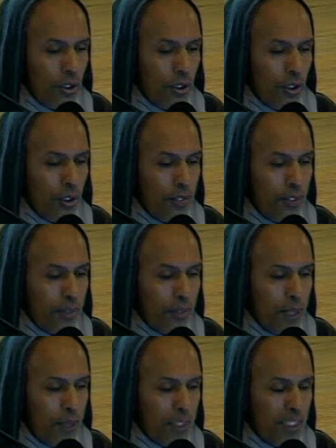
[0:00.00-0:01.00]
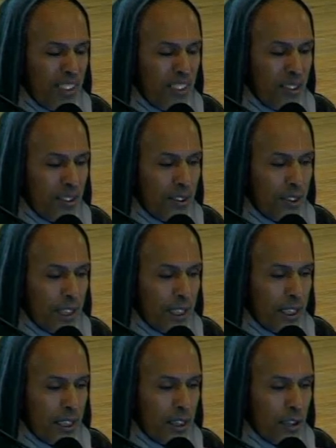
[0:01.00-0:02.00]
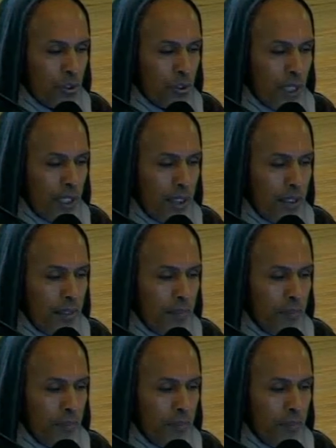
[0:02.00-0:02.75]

Lord of the Brahmanas, Jagadishwar,